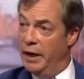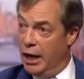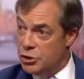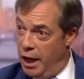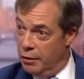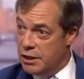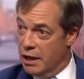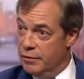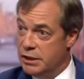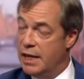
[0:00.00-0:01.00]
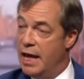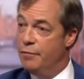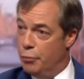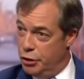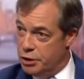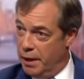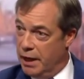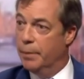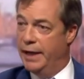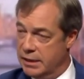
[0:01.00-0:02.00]
I think the National Health Service is there for British
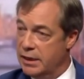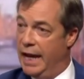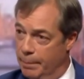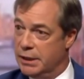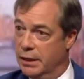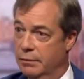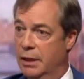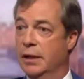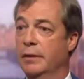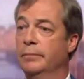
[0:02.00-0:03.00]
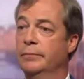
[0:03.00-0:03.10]
people? Yes, I absolutely do.